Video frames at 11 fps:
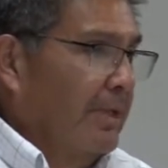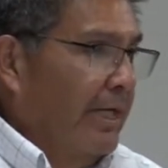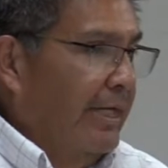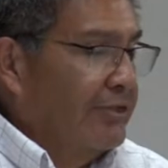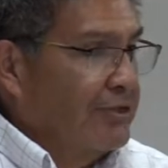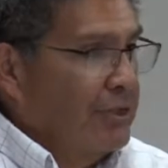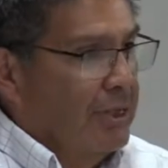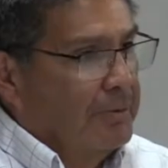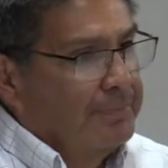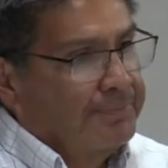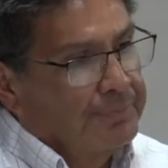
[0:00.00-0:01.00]
And
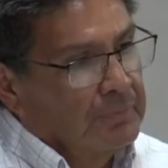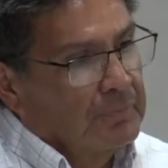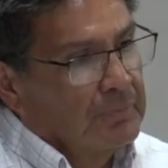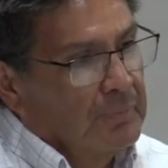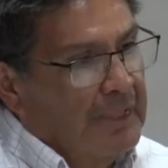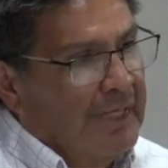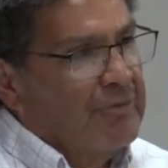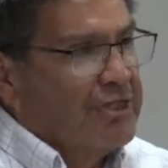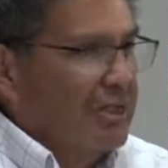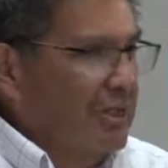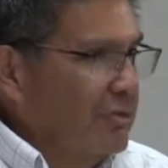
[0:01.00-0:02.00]
so it
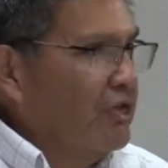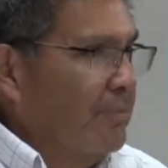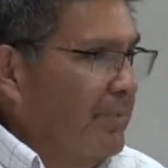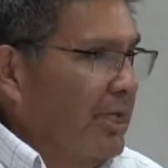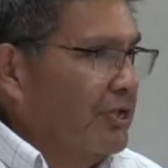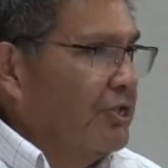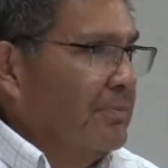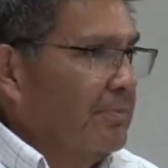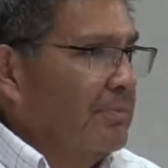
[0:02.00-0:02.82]
was a little too much.